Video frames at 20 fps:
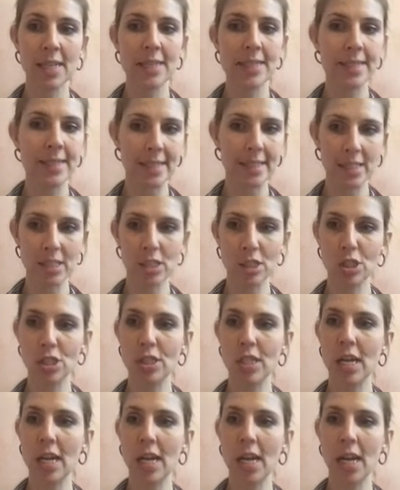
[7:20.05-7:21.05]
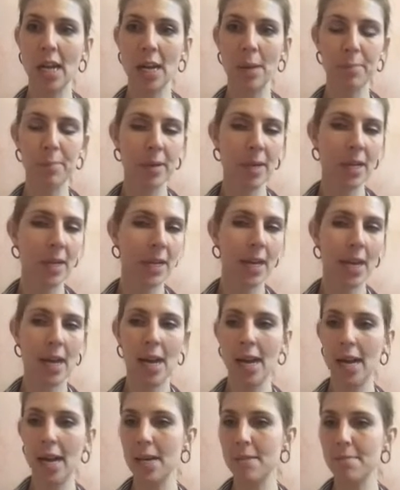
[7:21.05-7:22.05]
citizenship,
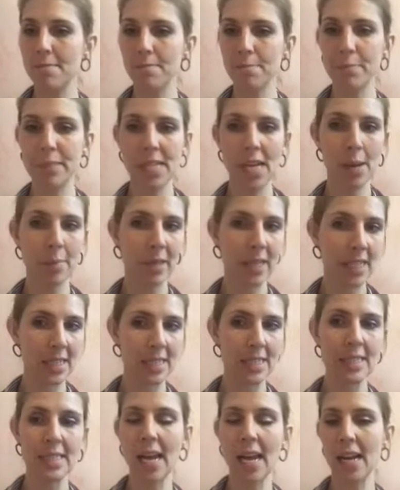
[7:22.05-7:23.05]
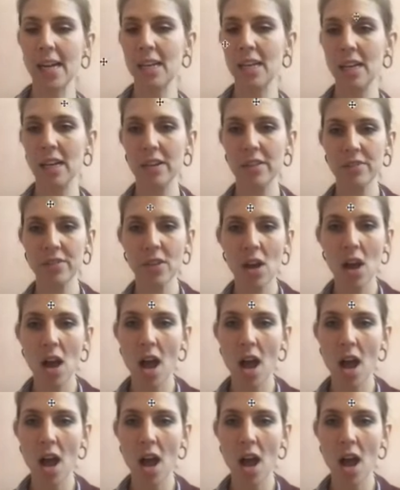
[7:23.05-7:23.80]
becoming a detective,